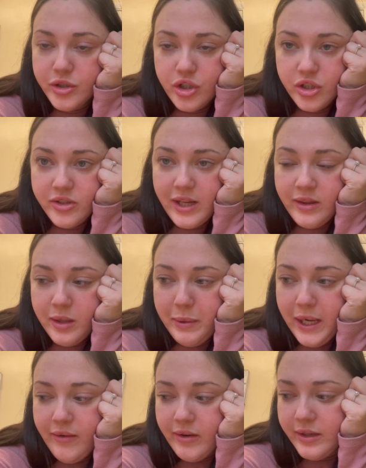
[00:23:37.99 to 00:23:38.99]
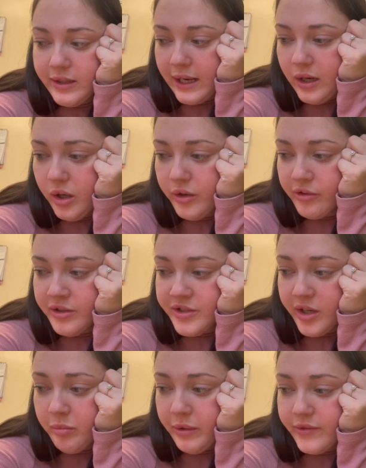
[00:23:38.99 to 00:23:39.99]
Just send the period, get it over and
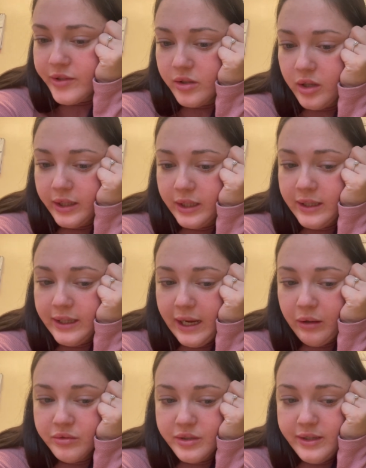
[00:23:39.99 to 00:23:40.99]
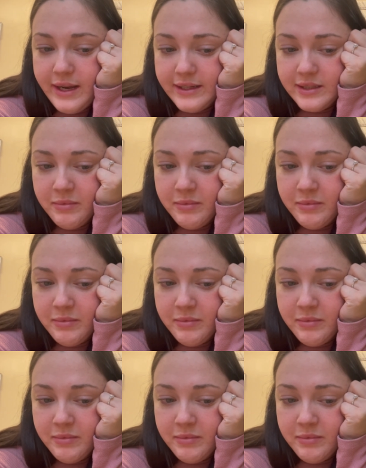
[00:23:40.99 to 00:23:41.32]
done with so that I can get on to next